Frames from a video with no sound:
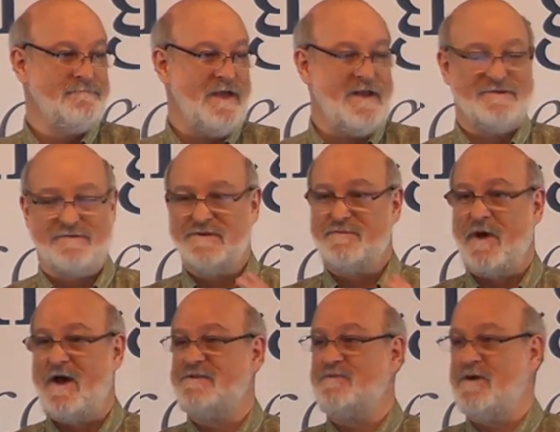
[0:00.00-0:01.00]
And his
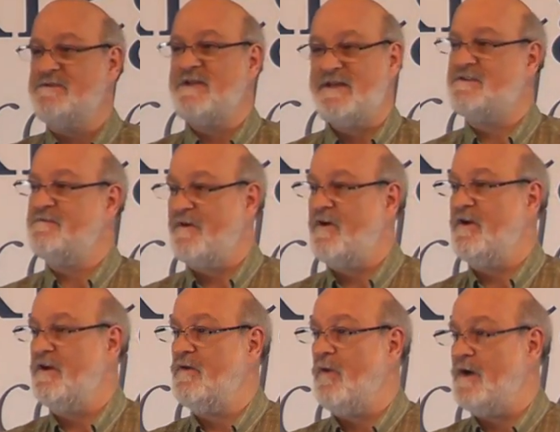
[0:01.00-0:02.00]
response was, That's a very
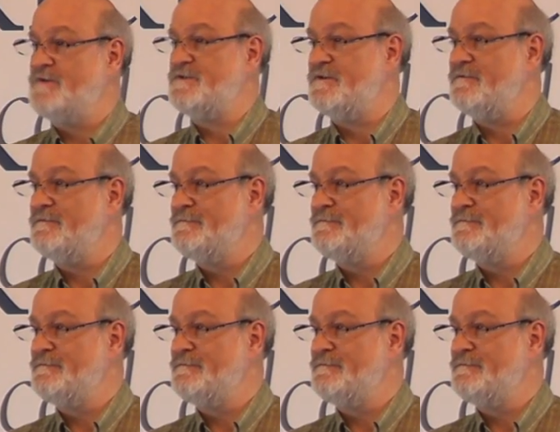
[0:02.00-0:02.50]
good question.